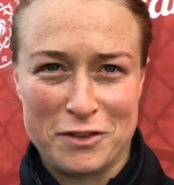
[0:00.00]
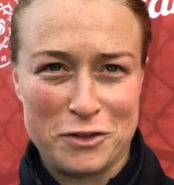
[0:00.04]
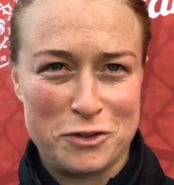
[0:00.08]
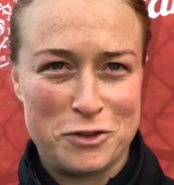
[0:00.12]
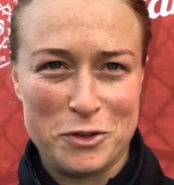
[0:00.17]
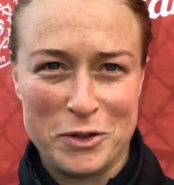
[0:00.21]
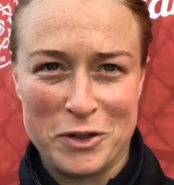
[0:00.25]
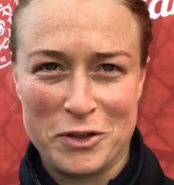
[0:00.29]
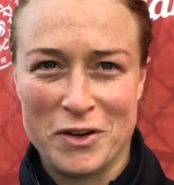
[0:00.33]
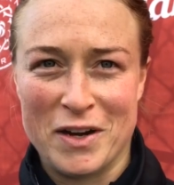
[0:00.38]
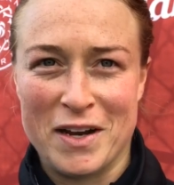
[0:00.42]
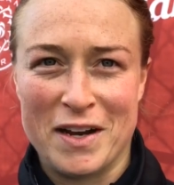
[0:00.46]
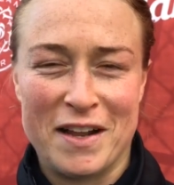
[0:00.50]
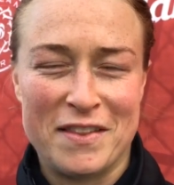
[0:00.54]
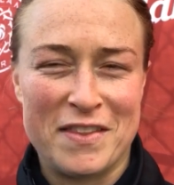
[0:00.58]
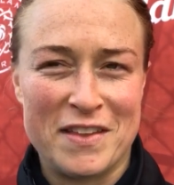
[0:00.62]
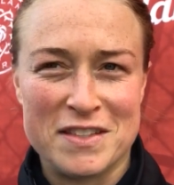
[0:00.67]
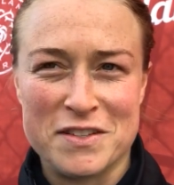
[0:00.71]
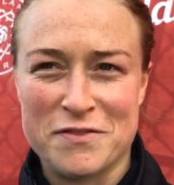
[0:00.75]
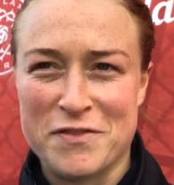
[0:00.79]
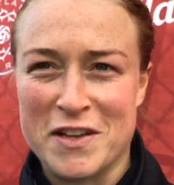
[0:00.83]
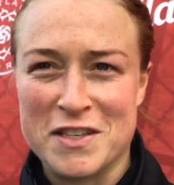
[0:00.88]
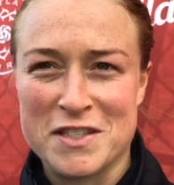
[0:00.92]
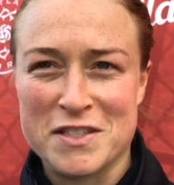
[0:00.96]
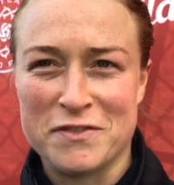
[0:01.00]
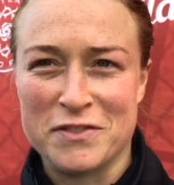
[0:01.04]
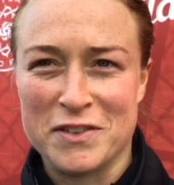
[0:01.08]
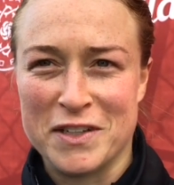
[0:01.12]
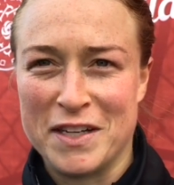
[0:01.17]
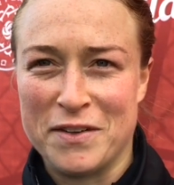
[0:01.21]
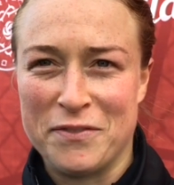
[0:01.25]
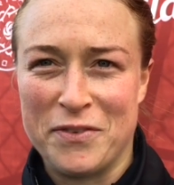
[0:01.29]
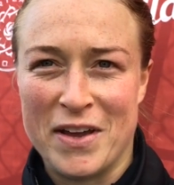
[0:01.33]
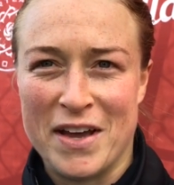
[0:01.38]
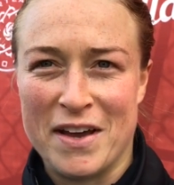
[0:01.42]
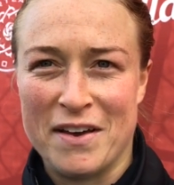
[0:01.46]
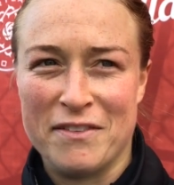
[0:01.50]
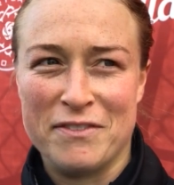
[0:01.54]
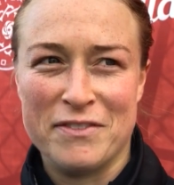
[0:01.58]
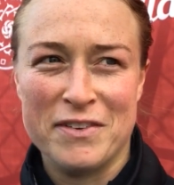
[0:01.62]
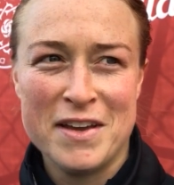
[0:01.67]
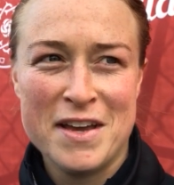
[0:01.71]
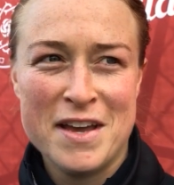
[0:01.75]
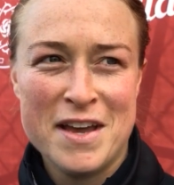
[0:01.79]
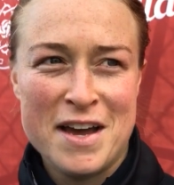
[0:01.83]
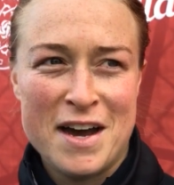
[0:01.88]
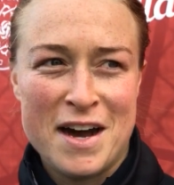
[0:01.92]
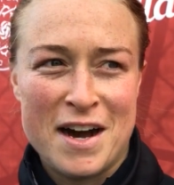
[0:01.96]
they're doing great. I think defensively we have
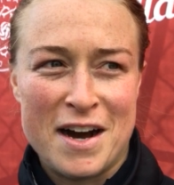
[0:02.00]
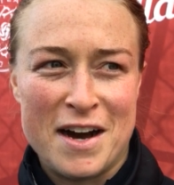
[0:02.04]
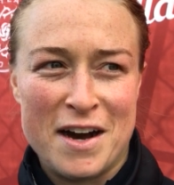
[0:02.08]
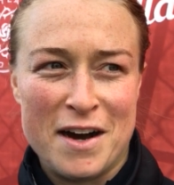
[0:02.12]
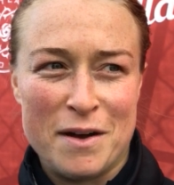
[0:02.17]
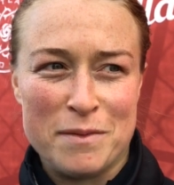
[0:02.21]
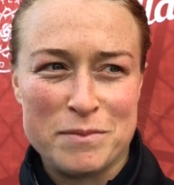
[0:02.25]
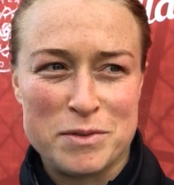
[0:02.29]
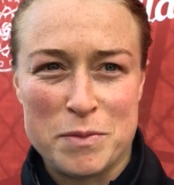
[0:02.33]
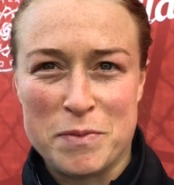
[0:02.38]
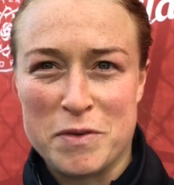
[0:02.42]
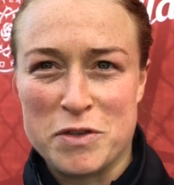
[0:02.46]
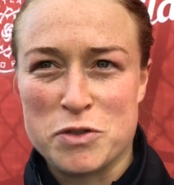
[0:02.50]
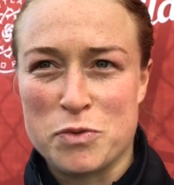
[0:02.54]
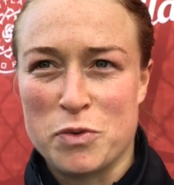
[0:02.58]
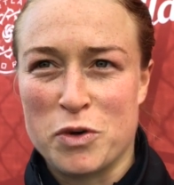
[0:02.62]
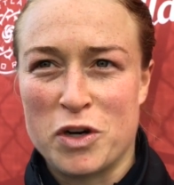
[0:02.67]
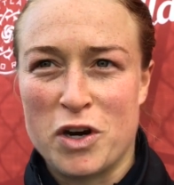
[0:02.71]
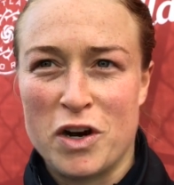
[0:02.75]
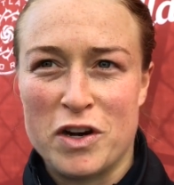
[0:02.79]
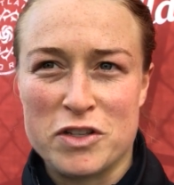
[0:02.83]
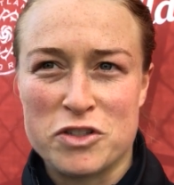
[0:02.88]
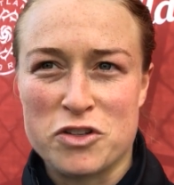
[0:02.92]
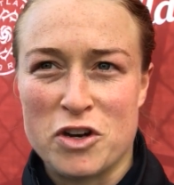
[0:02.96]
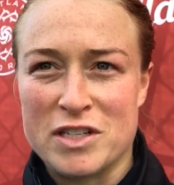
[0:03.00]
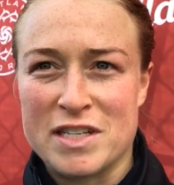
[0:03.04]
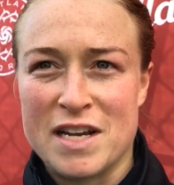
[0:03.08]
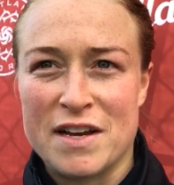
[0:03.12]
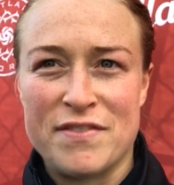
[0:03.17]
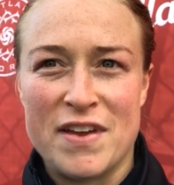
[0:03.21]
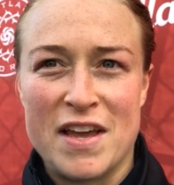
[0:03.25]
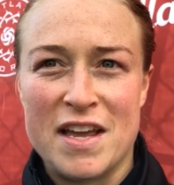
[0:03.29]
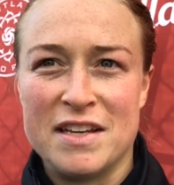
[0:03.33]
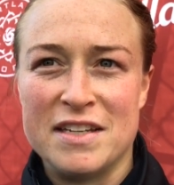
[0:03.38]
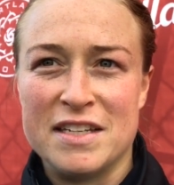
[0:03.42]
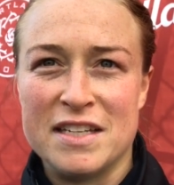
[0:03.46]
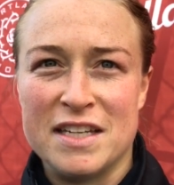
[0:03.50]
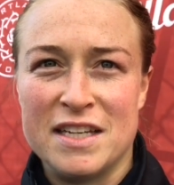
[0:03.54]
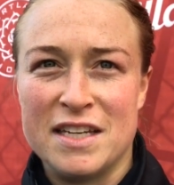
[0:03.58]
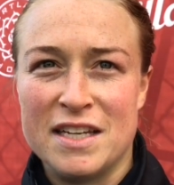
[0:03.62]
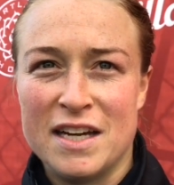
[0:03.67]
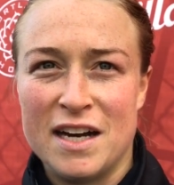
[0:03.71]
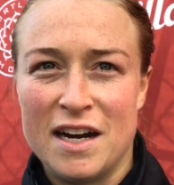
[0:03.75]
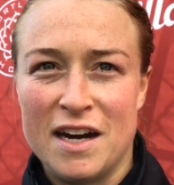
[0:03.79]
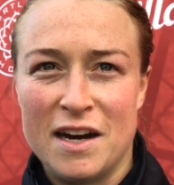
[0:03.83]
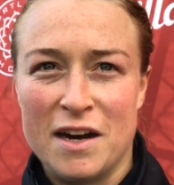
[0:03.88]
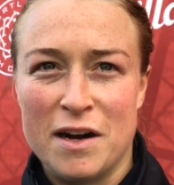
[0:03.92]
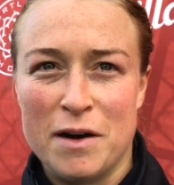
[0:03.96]
um, some things to work on. It's great to have AD
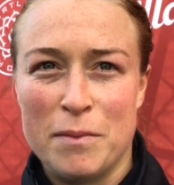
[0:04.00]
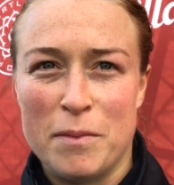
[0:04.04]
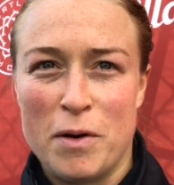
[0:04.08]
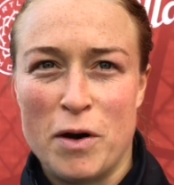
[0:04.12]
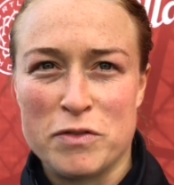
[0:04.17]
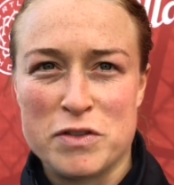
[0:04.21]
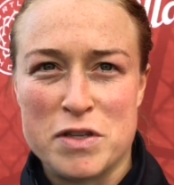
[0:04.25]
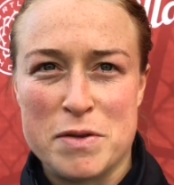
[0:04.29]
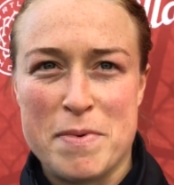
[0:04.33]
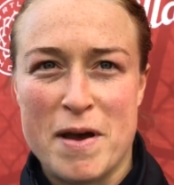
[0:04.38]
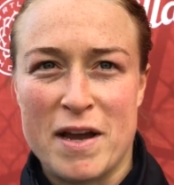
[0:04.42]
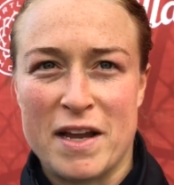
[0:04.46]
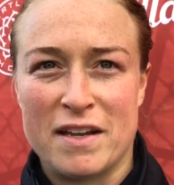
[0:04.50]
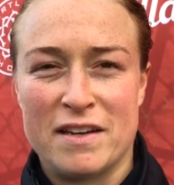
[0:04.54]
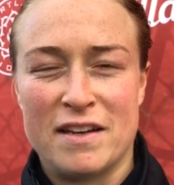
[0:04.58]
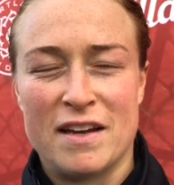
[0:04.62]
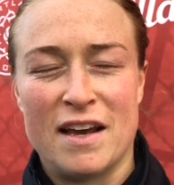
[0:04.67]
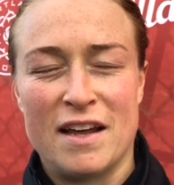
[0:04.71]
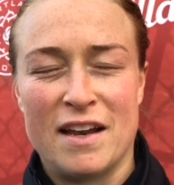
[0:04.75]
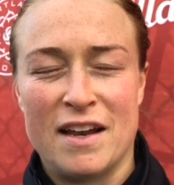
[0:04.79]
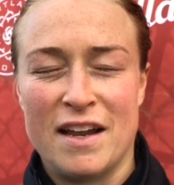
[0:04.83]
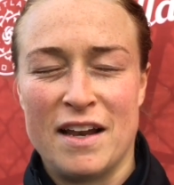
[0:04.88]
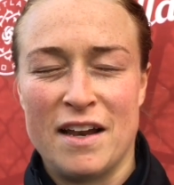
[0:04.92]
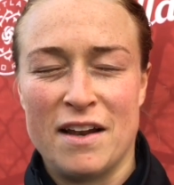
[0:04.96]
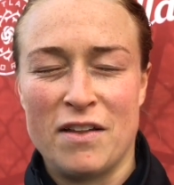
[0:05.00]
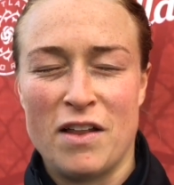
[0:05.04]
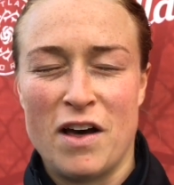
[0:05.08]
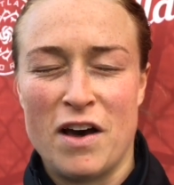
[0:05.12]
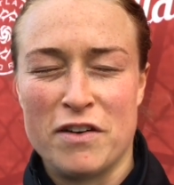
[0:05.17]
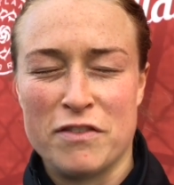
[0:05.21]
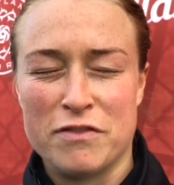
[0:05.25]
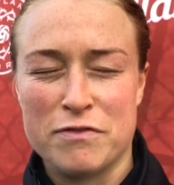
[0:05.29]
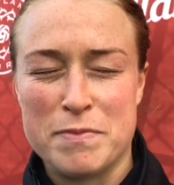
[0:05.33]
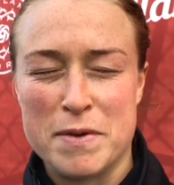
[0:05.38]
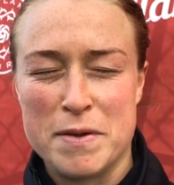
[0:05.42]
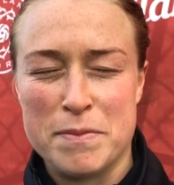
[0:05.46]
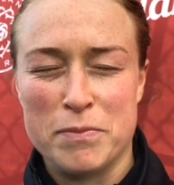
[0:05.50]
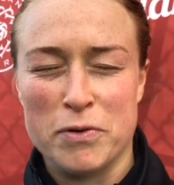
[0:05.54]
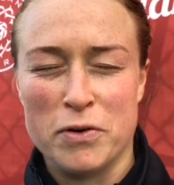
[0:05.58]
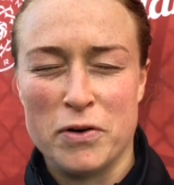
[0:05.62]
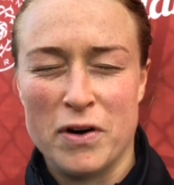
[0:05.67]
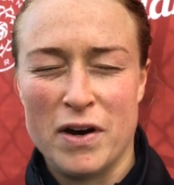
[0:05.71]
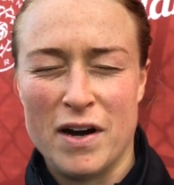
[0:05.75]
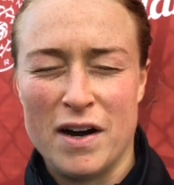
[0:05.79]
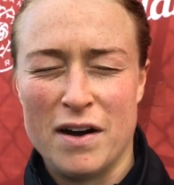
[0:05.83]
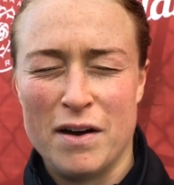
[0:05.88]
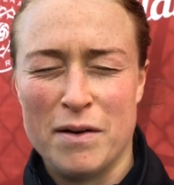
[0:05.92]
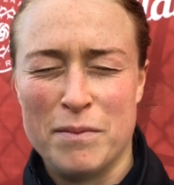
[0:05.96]
um, obviously back in net and a lot of people
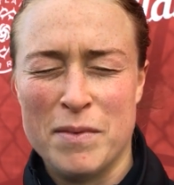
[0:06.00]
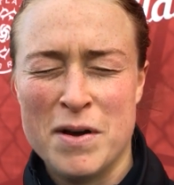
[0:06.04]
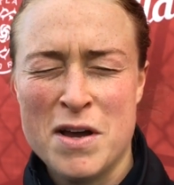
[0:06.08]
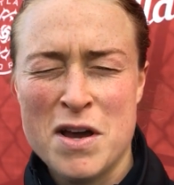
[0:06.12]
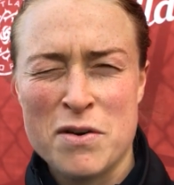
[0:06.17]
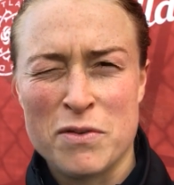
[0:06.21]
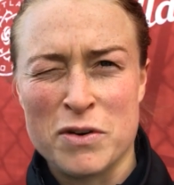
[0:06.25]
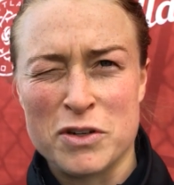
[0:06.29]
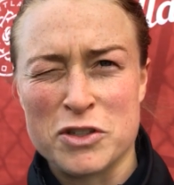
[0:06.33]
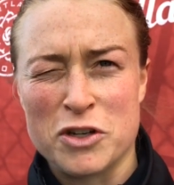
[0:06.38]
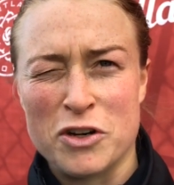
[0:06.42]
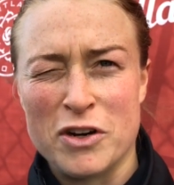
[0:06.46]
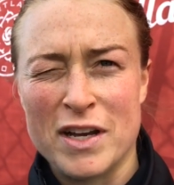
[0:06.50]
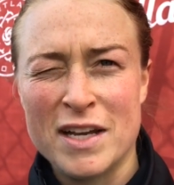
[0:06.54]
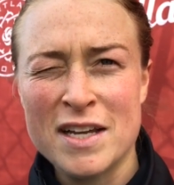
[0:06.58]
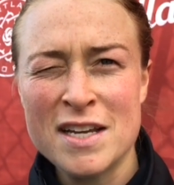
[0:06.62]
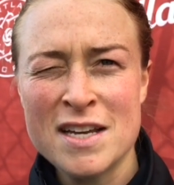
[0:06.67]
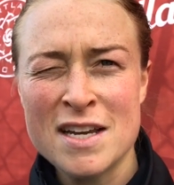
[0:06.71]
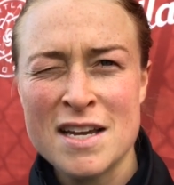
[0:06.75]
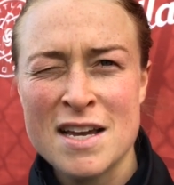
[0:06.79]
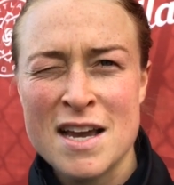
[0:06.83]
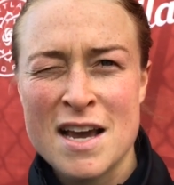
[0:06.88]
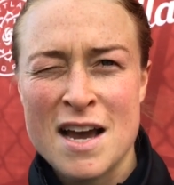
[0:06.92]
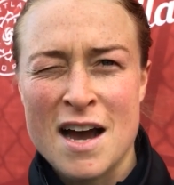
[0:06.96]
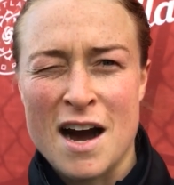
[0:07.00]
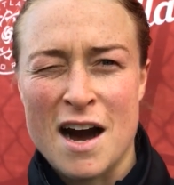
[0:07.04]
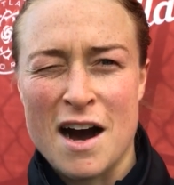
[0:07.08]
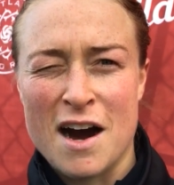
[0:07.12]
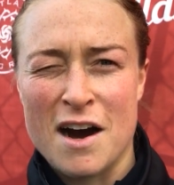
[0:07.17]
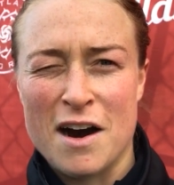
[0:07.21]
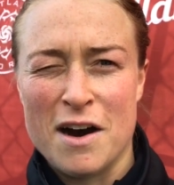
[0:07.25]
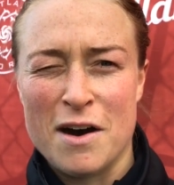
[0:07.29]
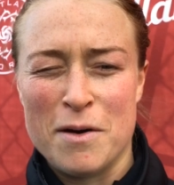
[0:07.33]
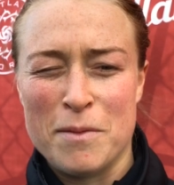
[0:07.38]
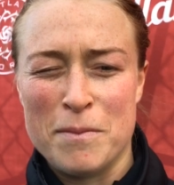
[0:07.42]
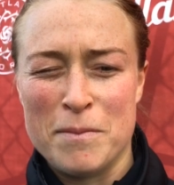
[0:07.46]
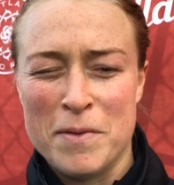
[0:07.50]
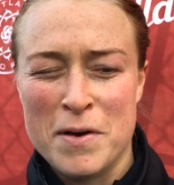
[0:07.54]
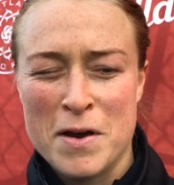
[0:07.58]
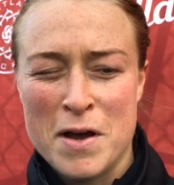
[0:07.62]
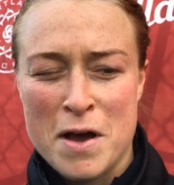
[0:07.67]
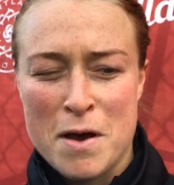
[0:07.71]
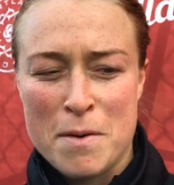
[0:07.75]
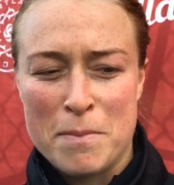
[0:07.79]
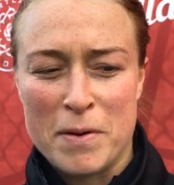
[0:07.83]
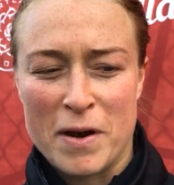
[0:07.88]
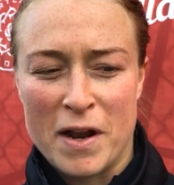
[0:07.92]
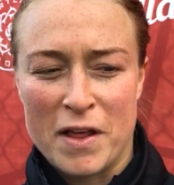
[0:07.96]
um, returning. Um,
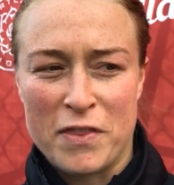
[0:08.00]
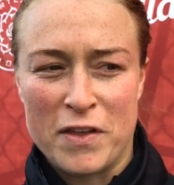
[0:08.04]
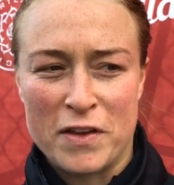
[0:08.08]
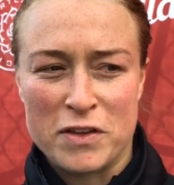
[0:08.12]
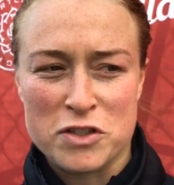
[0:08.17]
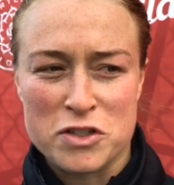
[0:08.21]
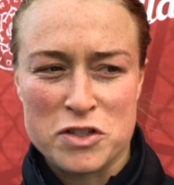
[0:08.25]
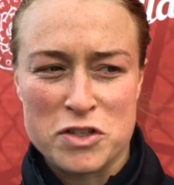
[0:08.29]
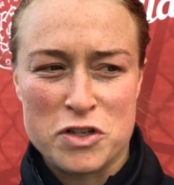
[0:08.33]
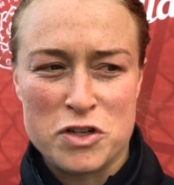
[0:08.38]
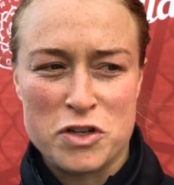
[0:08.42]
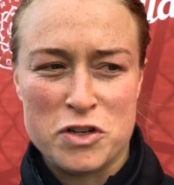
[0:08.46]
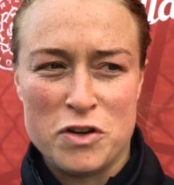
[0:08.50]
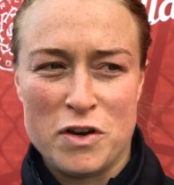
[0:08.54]
but I think just